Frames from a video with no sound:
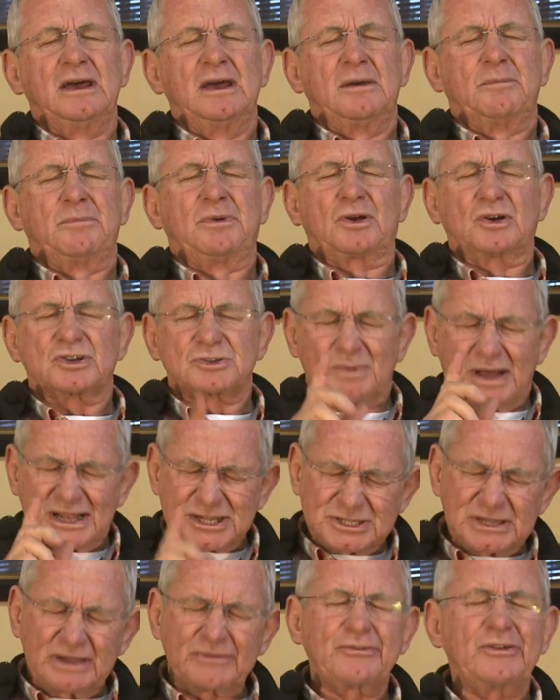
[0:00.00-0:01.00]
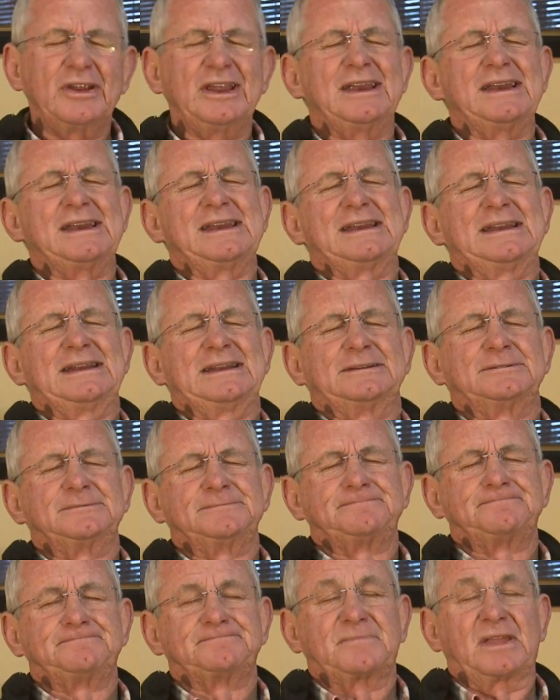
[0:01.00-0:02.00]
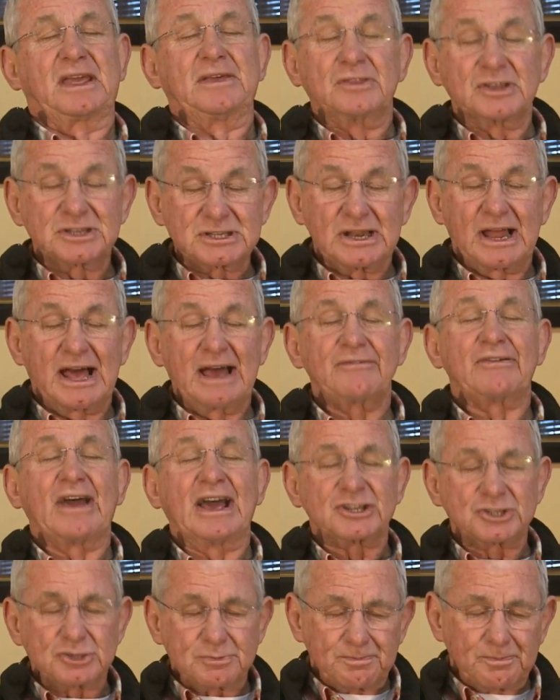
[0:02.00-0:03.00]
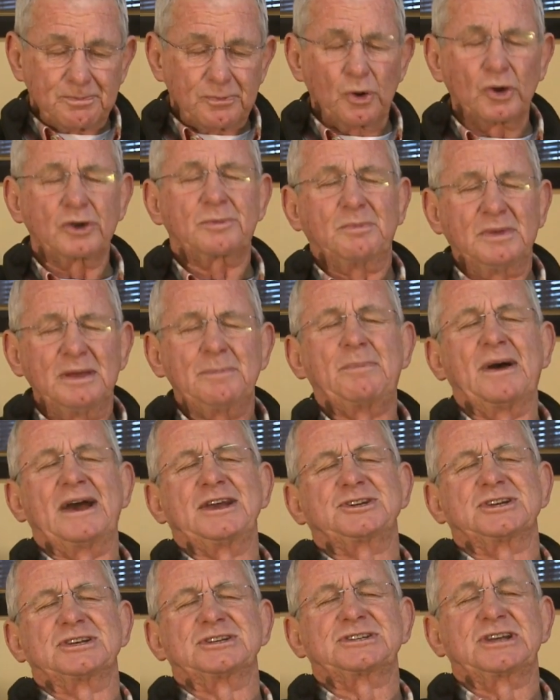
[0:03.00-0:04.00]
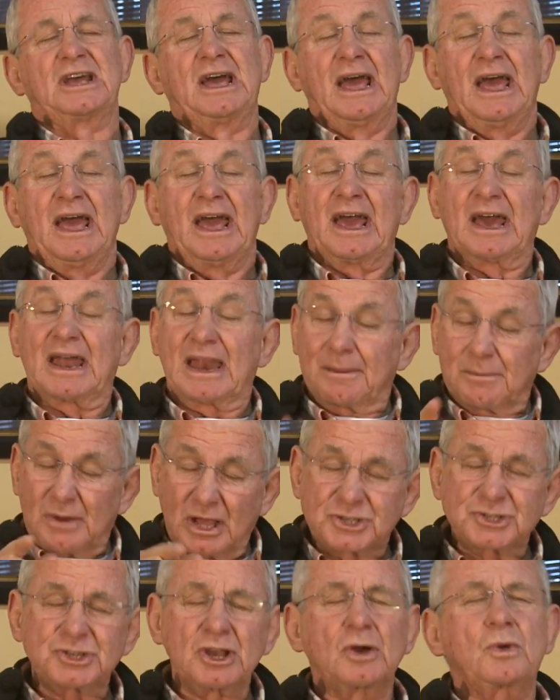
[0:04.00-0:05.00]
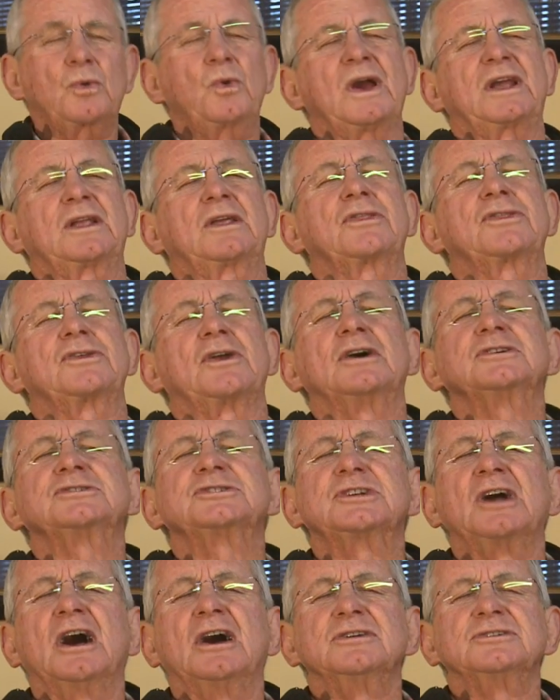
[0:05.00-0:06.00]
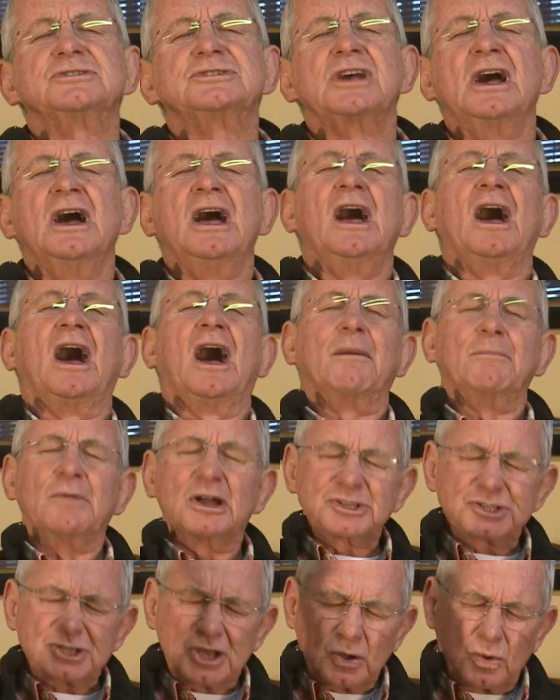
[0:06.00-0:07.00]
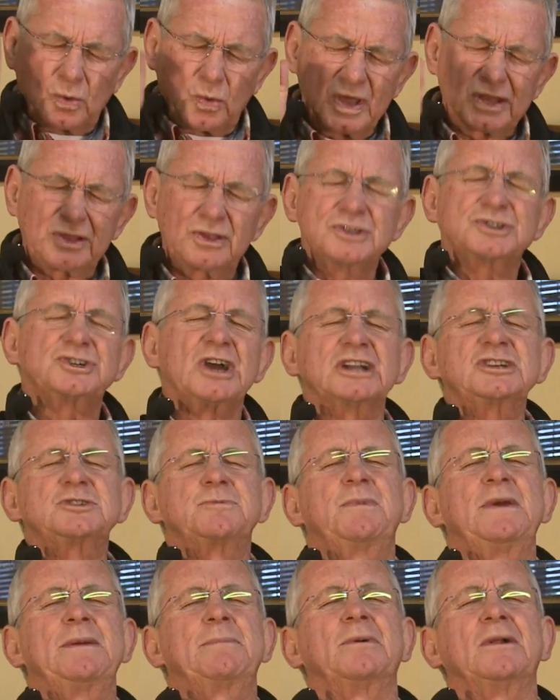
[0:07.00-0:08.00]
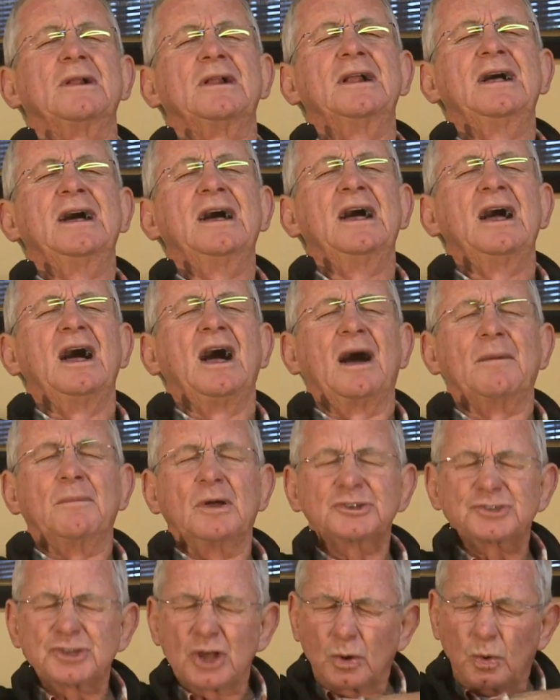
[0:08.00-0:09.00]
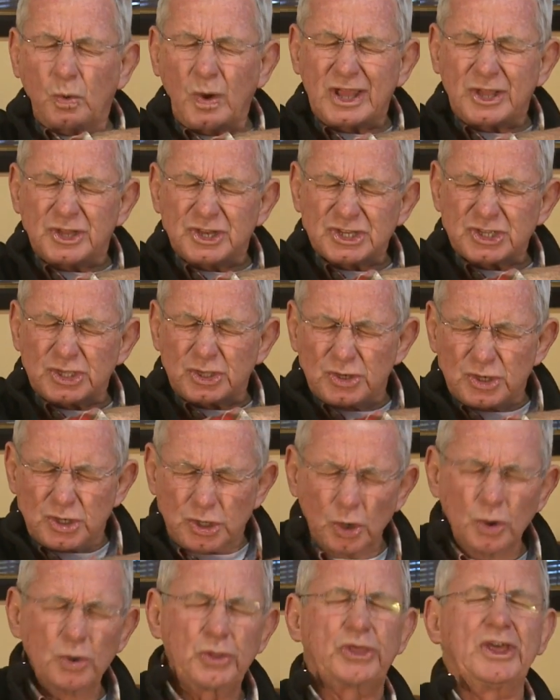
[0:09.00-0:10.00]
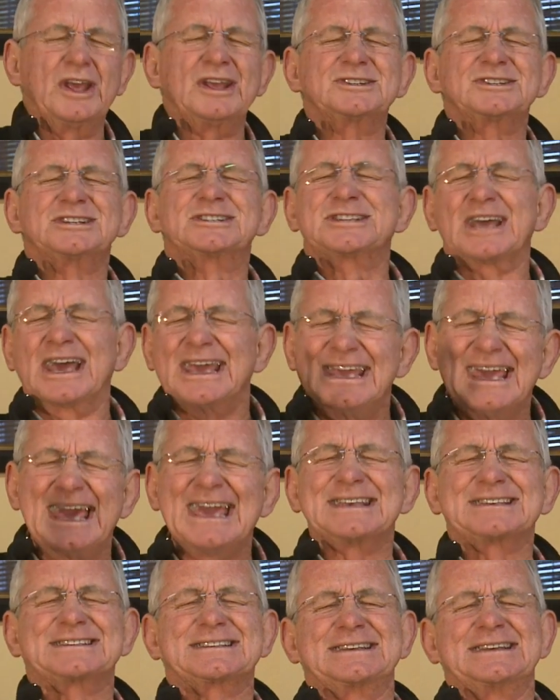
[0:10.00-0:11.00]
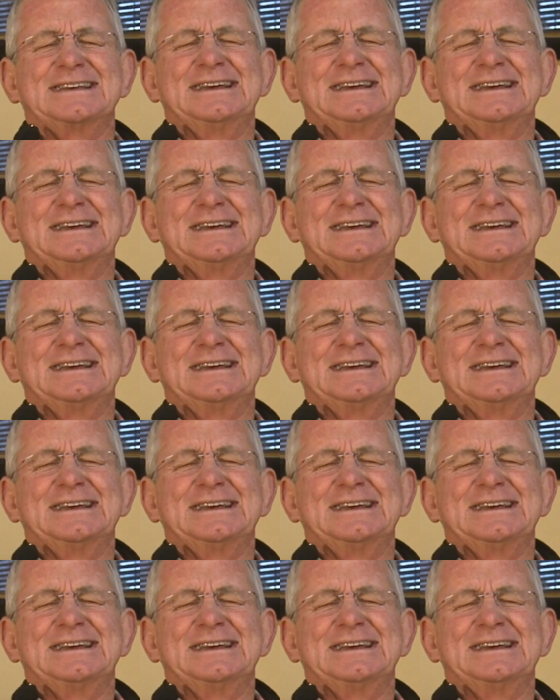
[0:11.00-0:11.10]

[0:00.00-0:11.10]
Because my suffering in this life has brought me patience. And I'm not so quick to throw stones. I'm not so quick to judge people. I'm not so quick just to do things and say yes.